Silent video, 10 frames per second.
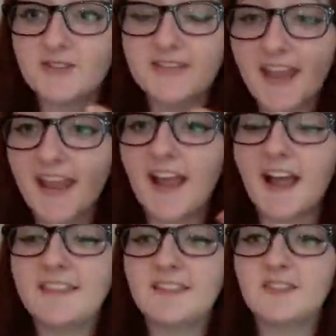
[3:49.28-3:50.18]
your tank.
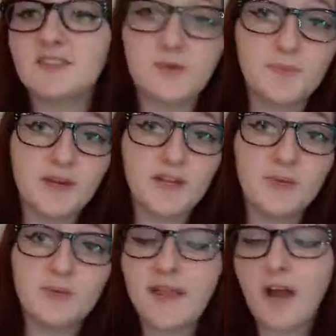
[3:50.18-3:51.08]
I think they're super
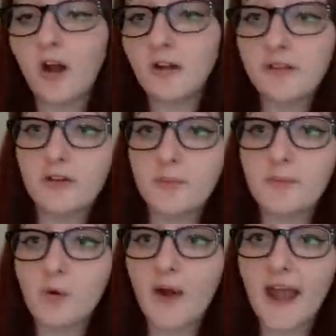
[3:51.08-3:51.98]
cute. They are a little
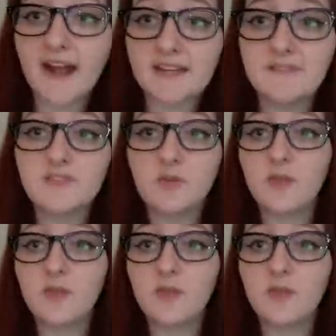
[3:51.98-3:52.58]
bit more active, so